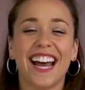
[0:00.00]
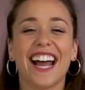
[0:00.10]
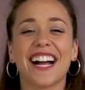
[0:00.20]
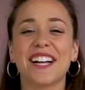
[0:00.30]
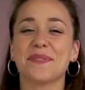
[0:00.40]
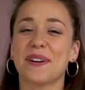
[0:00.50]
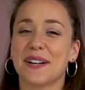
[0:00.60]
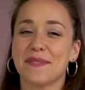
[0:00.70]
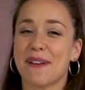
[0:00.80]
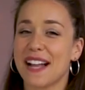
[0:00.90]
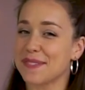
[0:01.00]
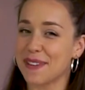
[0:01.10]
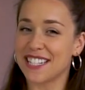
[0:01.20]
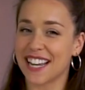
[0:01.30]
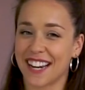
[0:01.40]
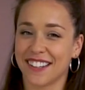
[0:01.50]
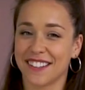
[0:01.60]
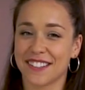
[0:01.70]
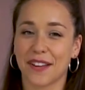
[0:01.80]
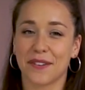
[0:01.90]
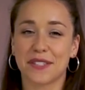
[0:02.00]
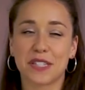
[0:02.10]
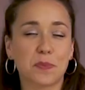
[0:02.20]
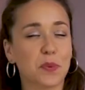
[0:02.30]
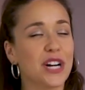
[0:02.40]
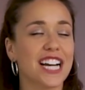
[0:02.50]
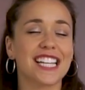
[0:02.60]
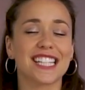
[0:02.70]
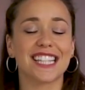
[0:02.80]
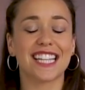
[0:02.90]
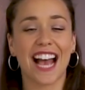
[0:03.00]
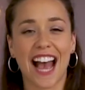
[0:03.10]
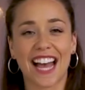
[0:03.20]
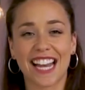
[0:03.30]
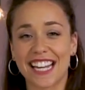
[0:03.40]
Hey guys, welcome back to my channel. So spring is in the air,